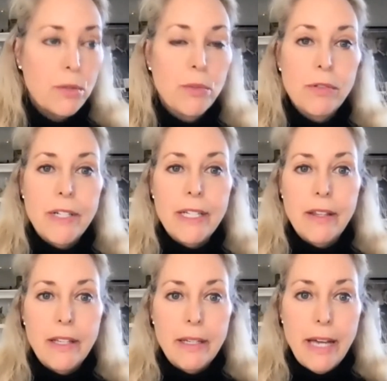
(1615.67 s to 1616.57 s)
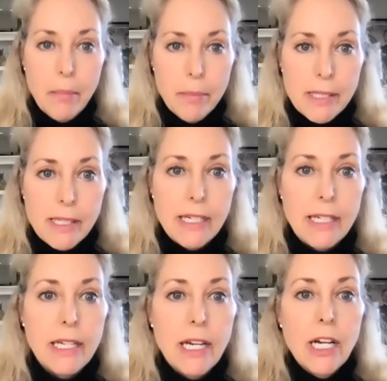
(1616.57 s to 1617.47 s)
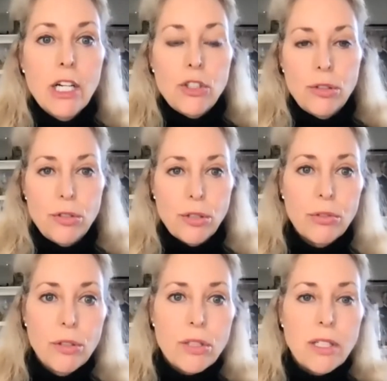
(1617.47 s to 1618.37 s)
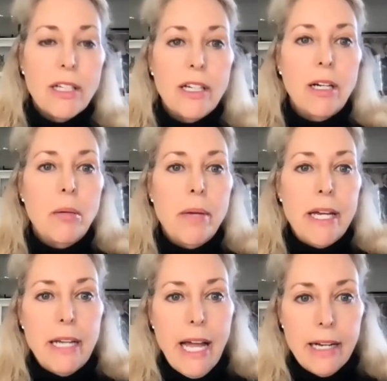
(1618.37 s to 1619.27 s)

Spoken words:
moving the embassy to Jerusalem and